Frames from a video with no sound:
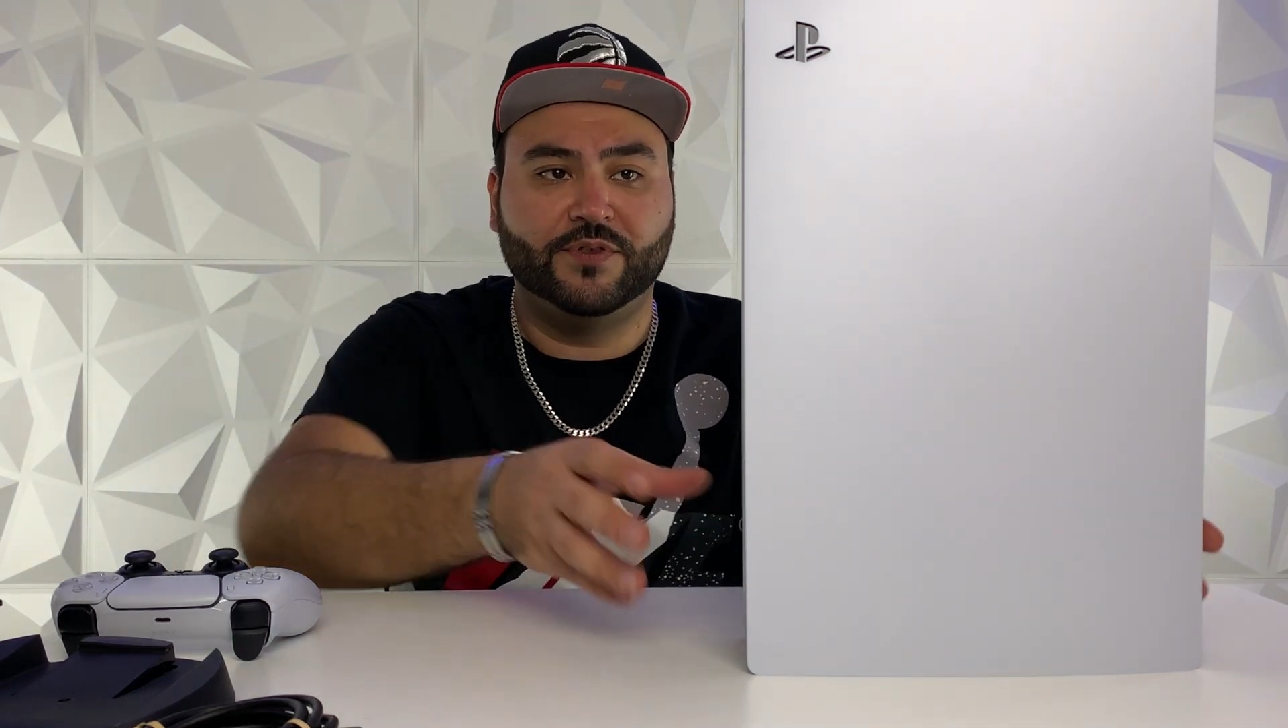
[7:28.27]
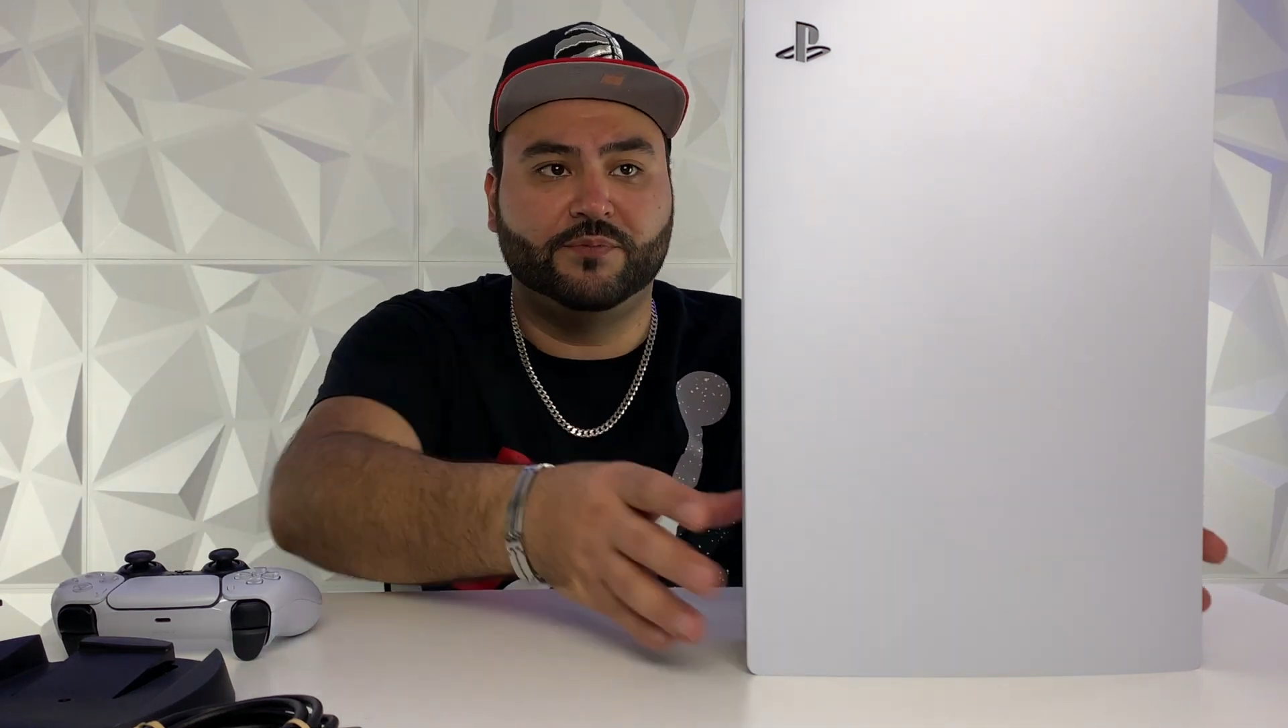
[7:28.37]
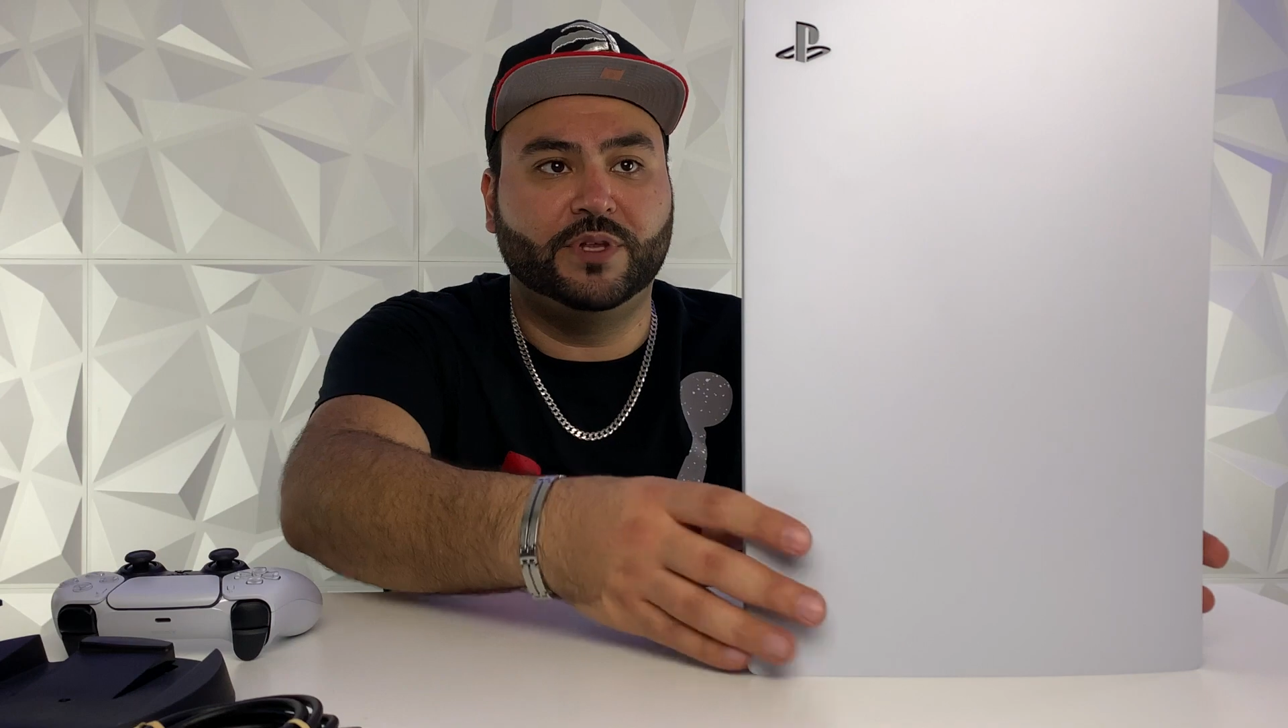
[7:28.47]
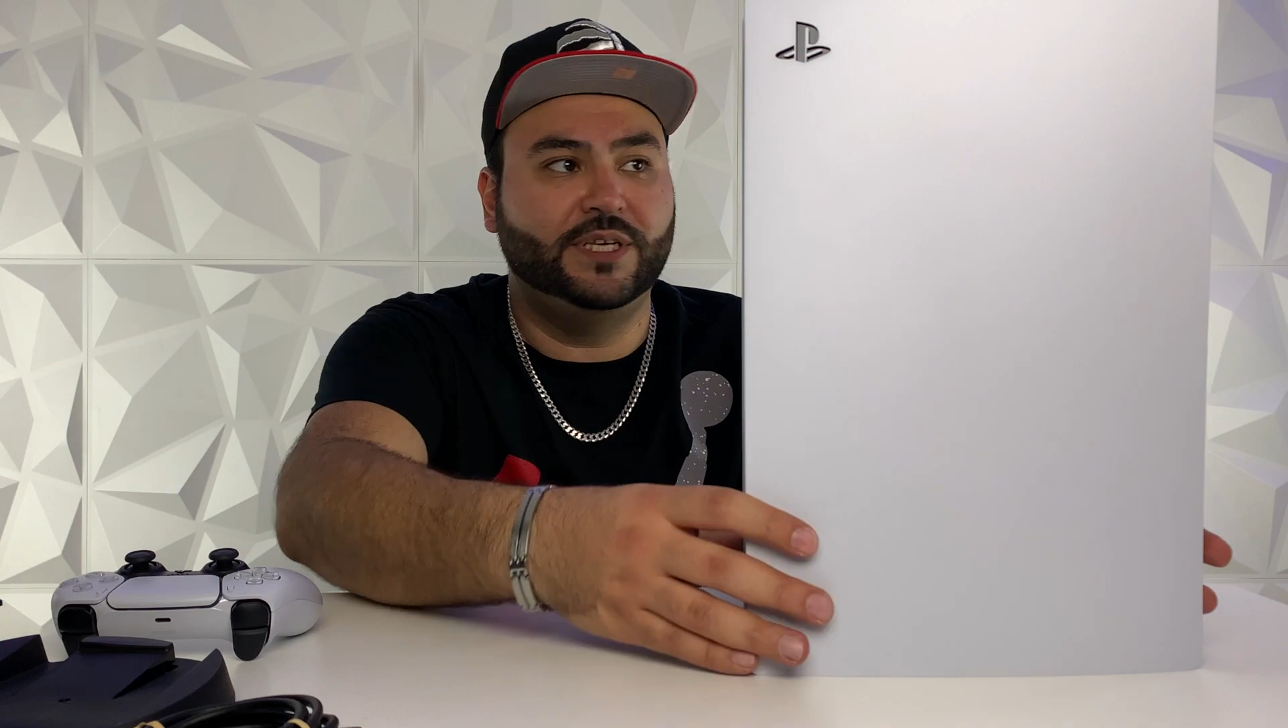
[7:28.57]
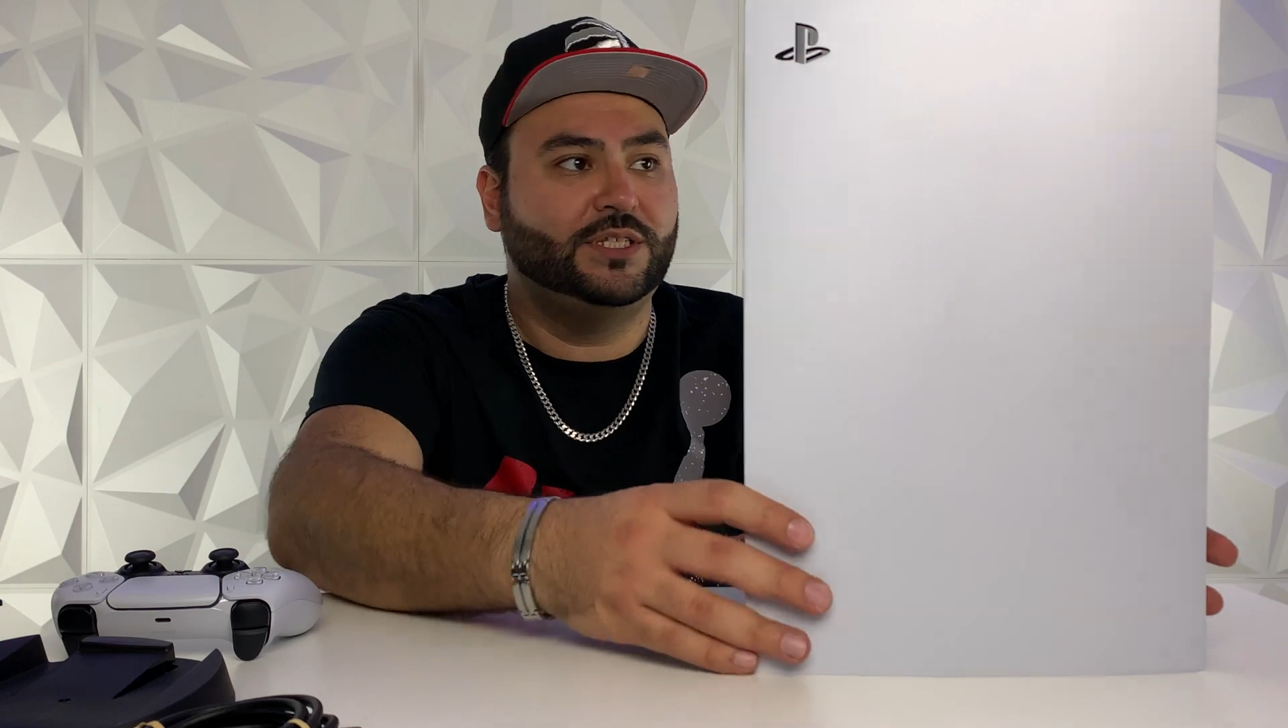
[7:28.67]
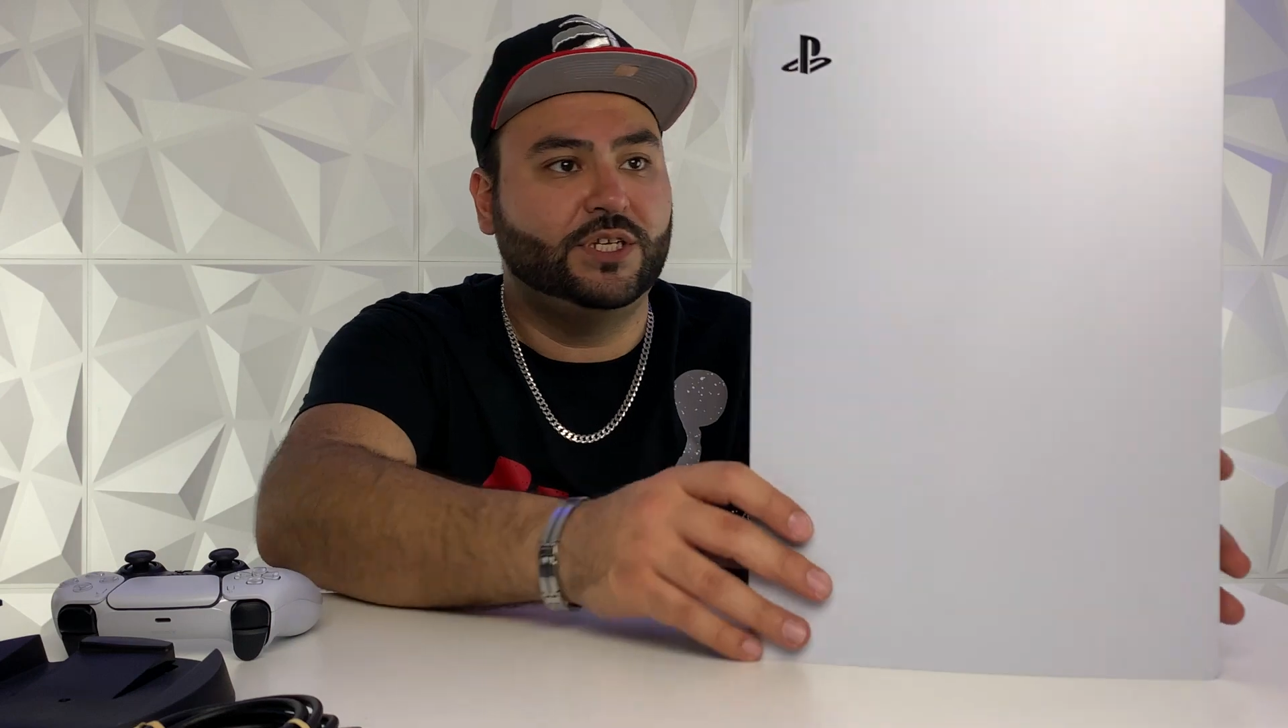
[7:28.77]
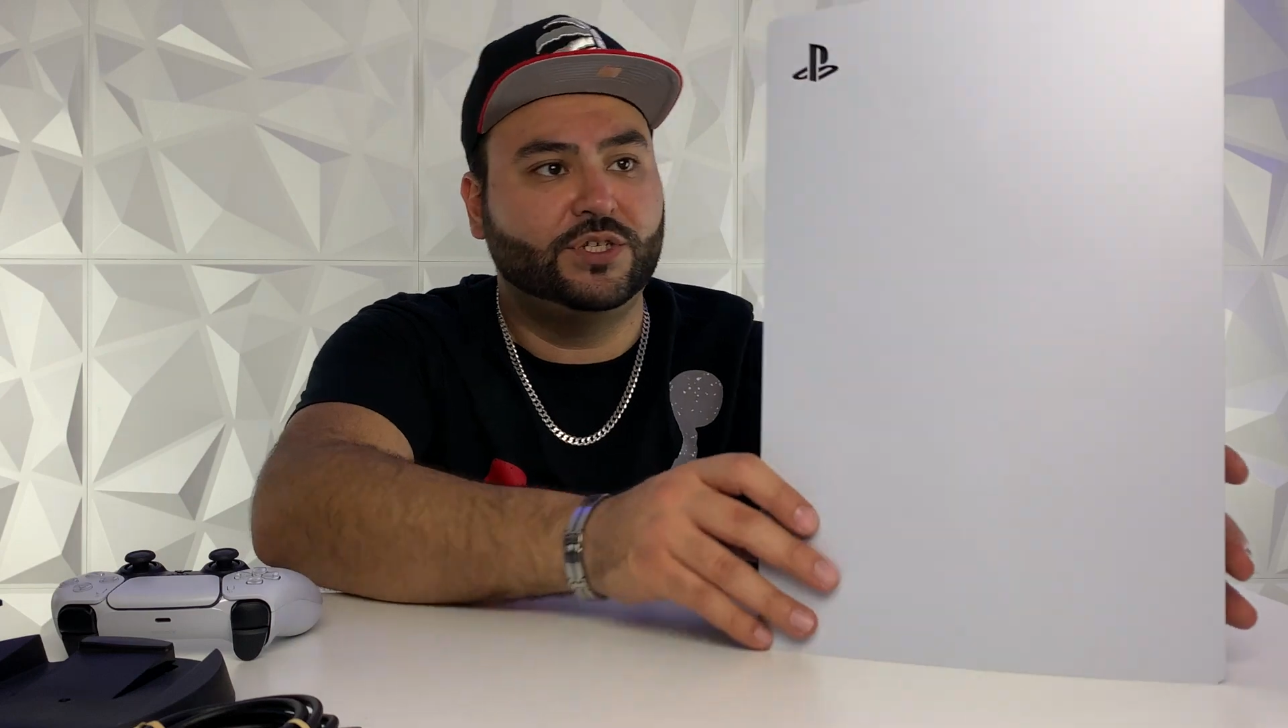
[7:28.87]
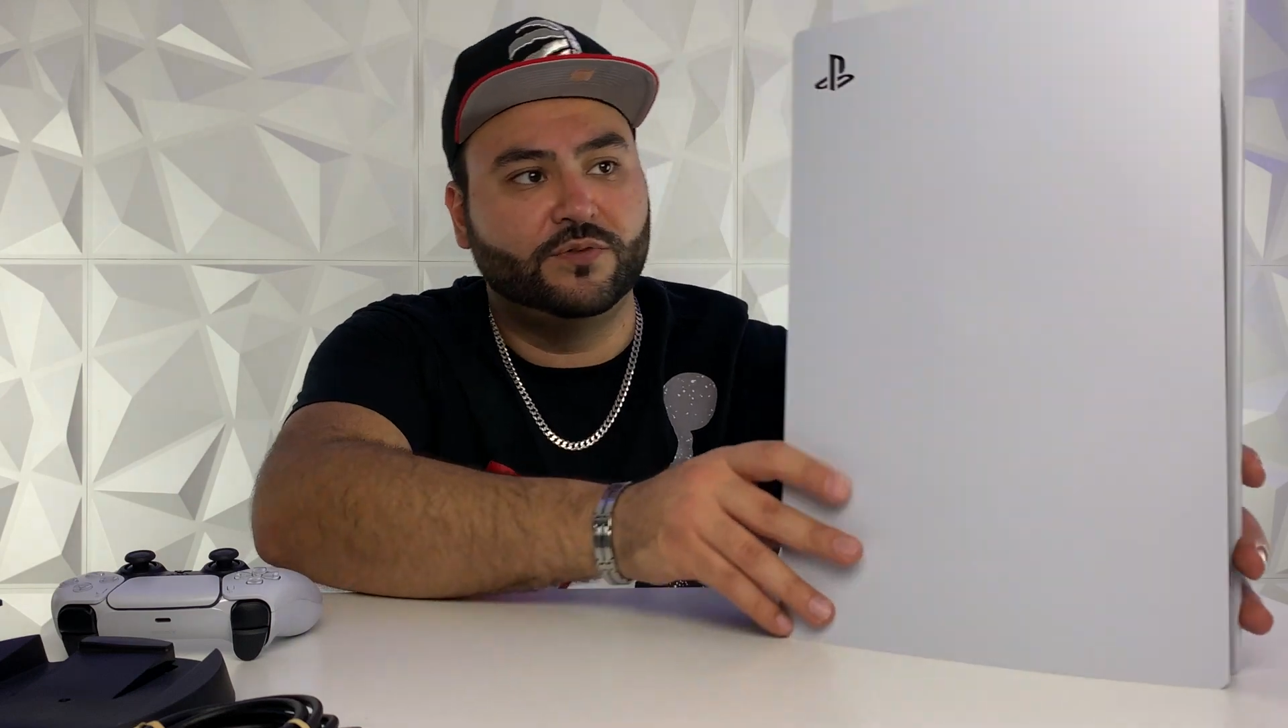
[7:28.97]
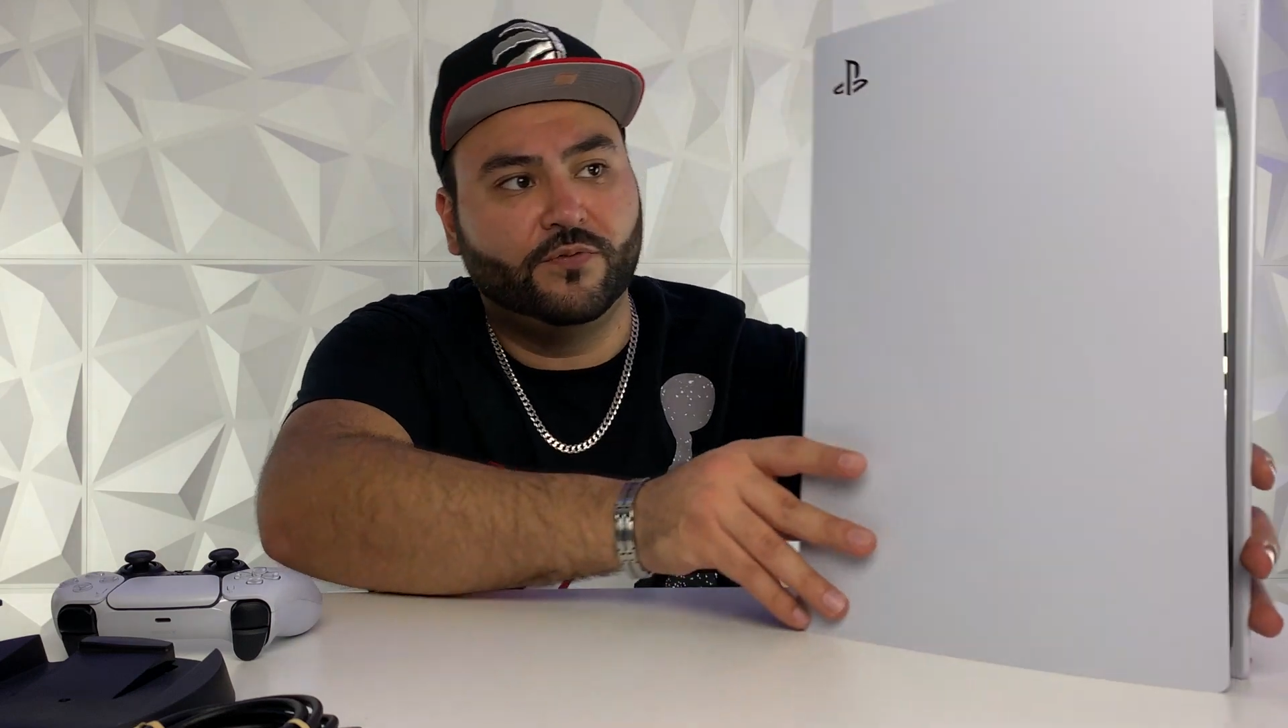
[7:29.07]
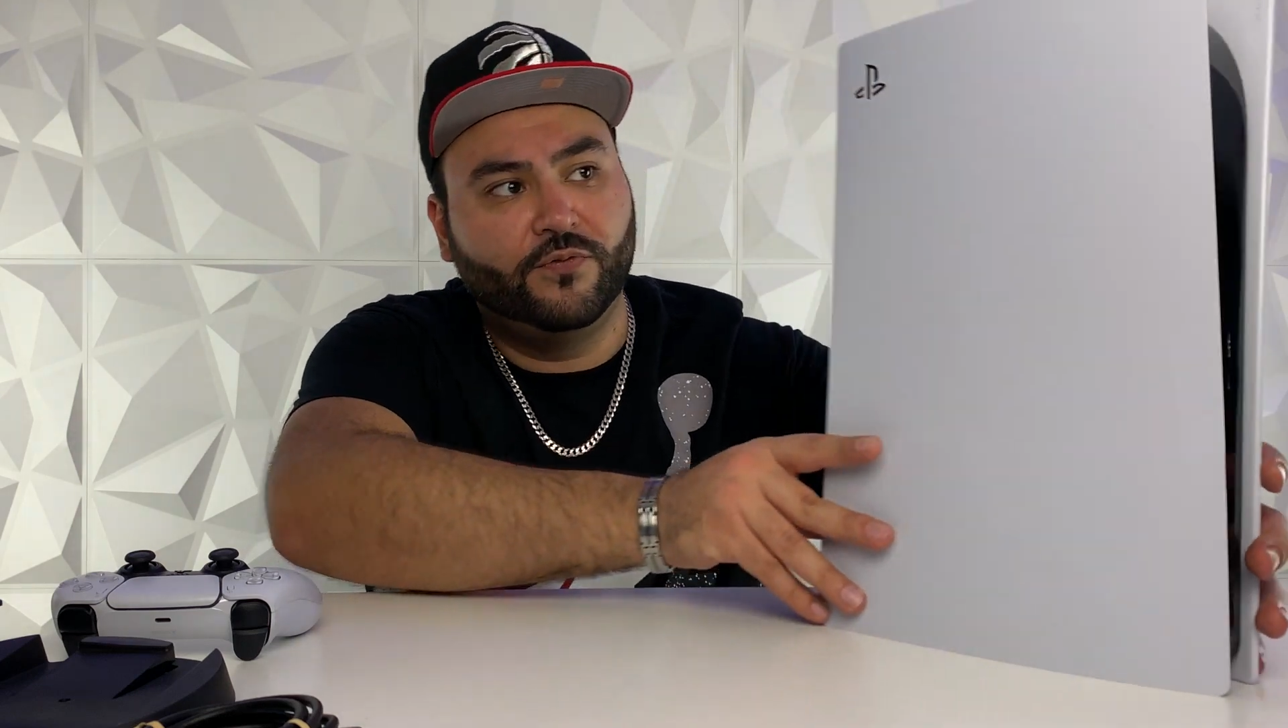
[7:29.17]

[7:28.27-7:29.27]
the PlayStation